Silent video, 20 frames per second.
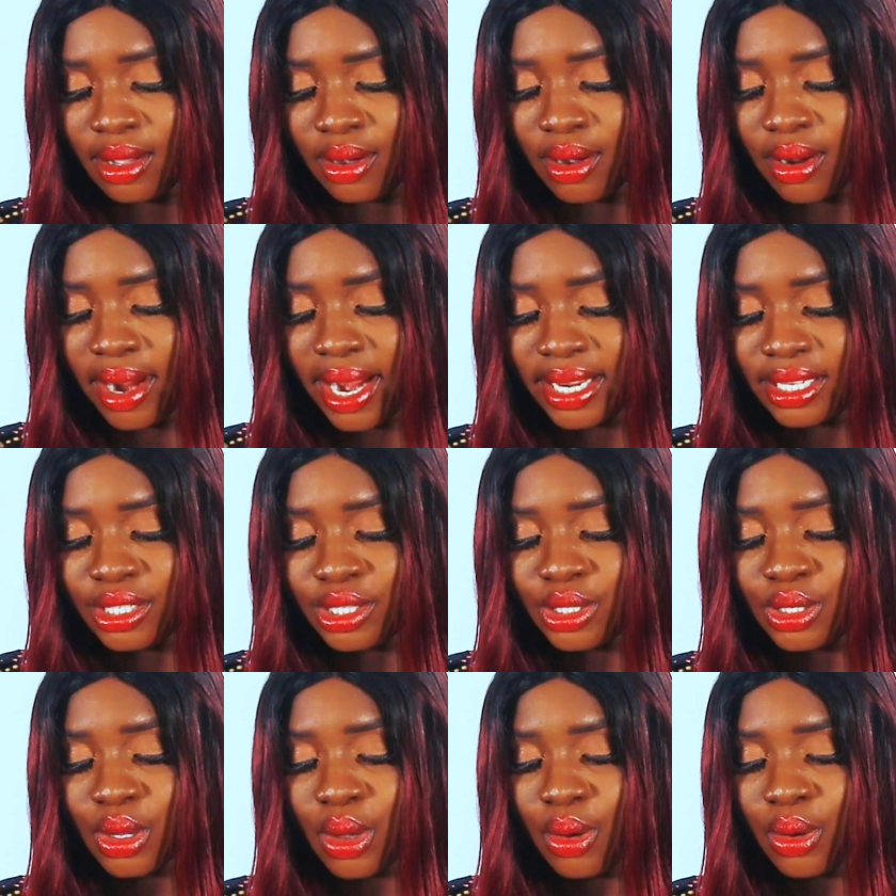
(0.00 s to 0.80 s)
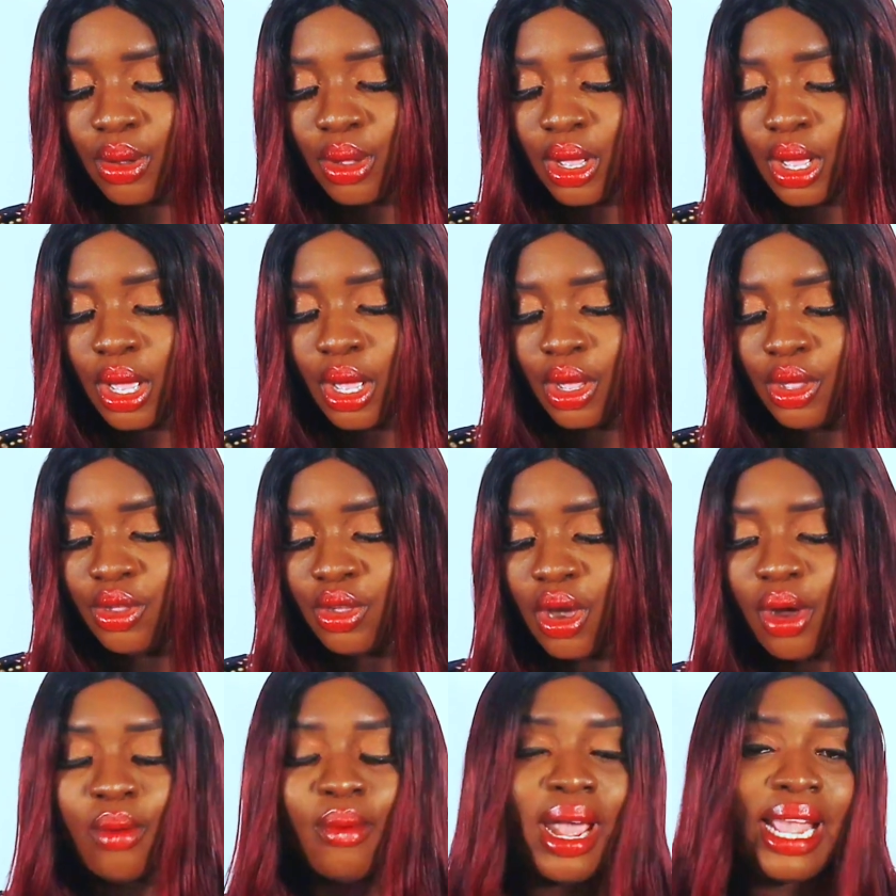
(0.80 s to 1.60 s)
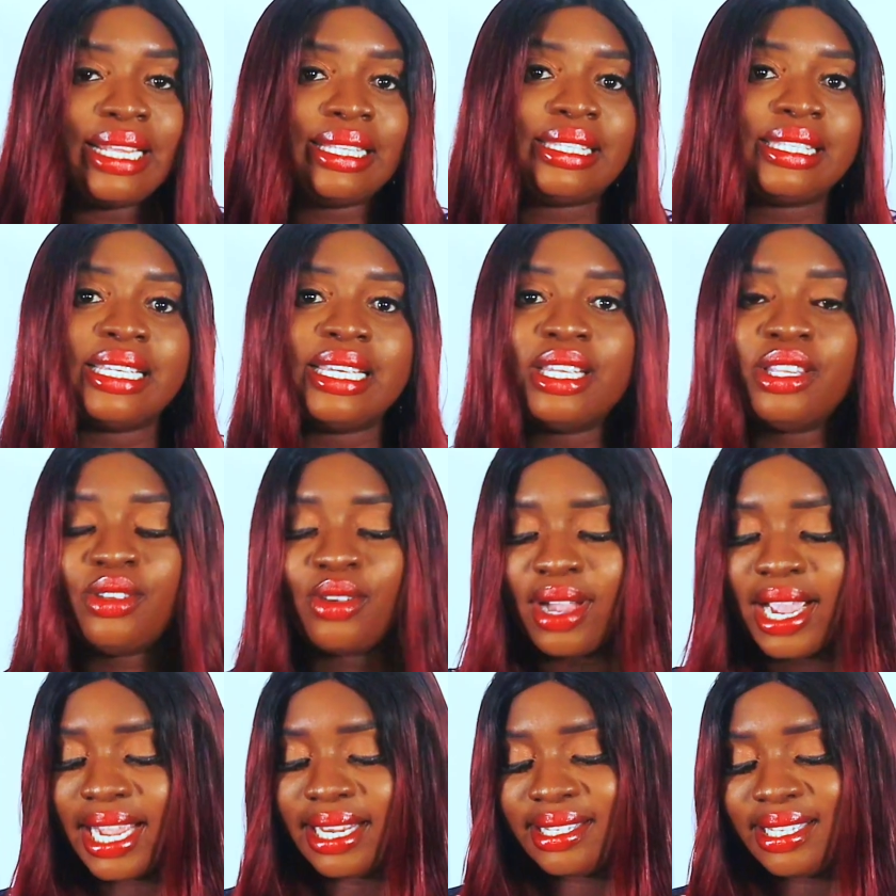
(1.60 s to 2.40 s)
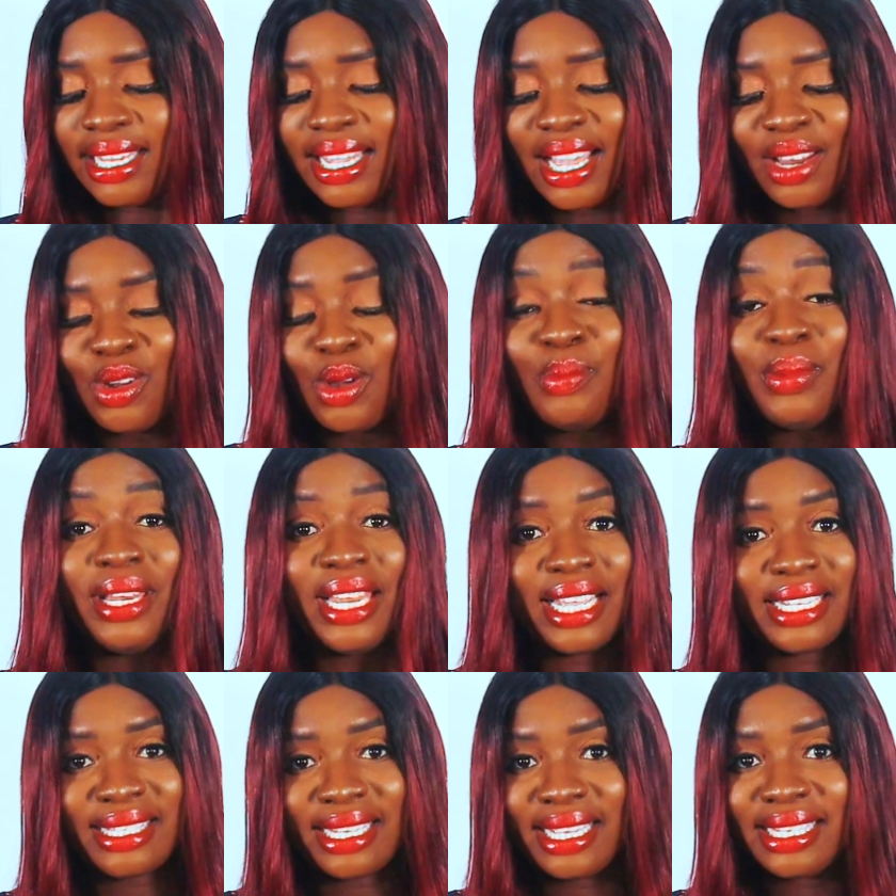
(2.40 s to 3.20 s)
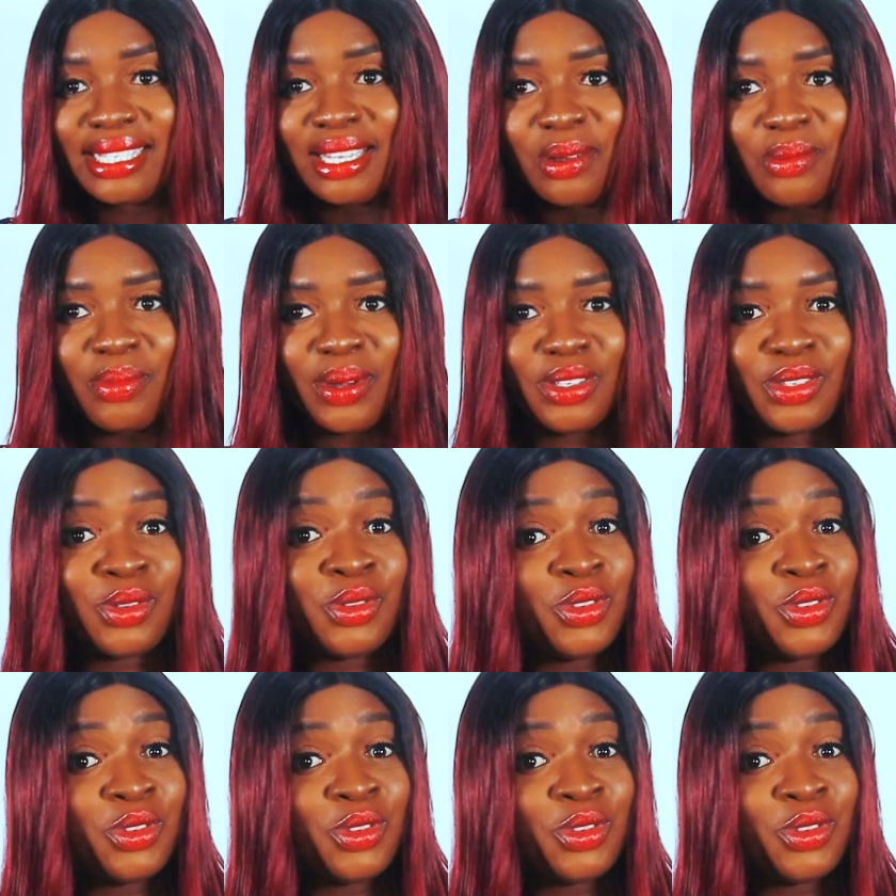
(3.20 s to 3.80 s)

All right, so your writing cannot be less than 7.0.